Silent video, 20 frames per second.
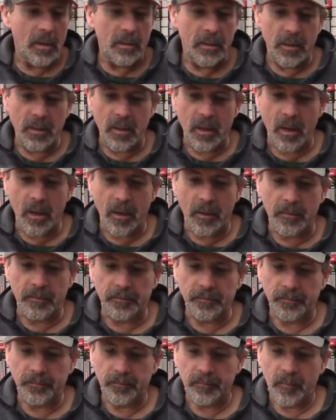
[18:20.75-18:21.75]
The, uh,
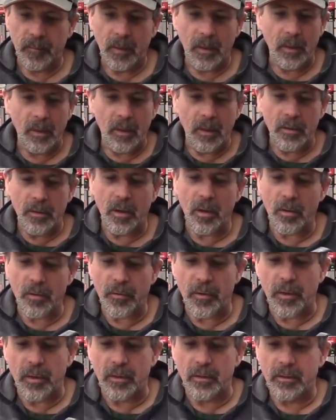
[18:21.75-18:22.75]
the other
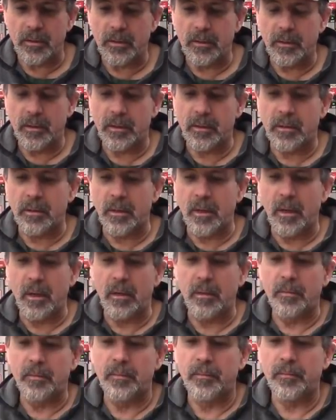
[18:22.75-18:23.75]
thing is this, uh,